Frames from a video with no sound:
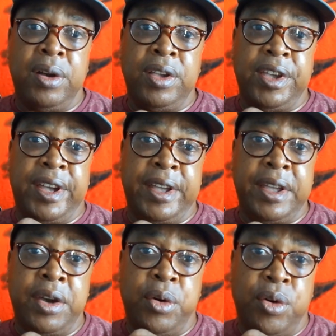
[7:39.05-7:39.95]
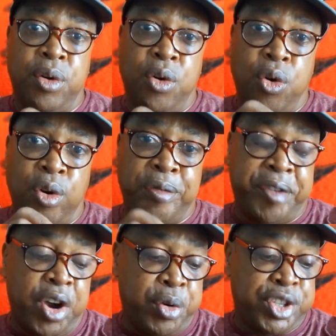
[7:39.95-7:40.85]
yeah, or a
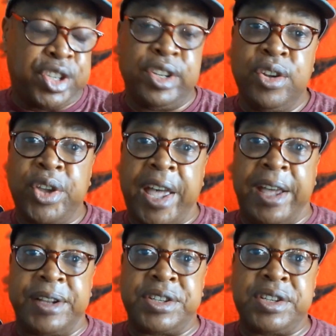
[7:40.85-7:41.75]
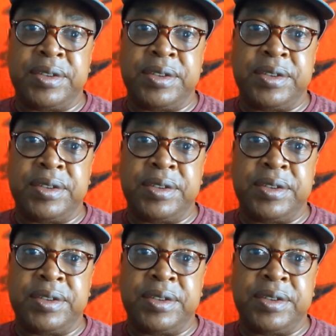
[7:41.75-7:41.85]
virus to look at.